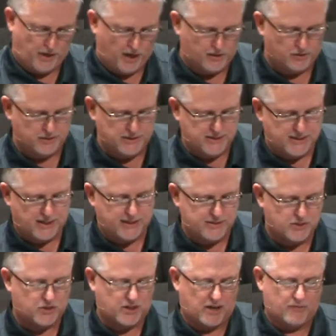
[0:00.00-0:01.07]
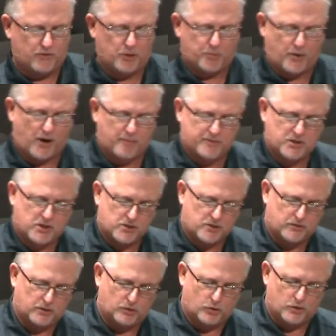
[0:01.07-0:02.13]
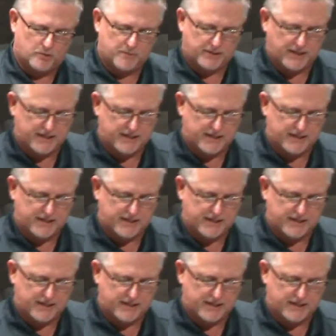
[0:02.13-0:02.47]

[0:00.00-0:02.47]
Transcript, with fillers: But not only did they discover the promises of the Lord,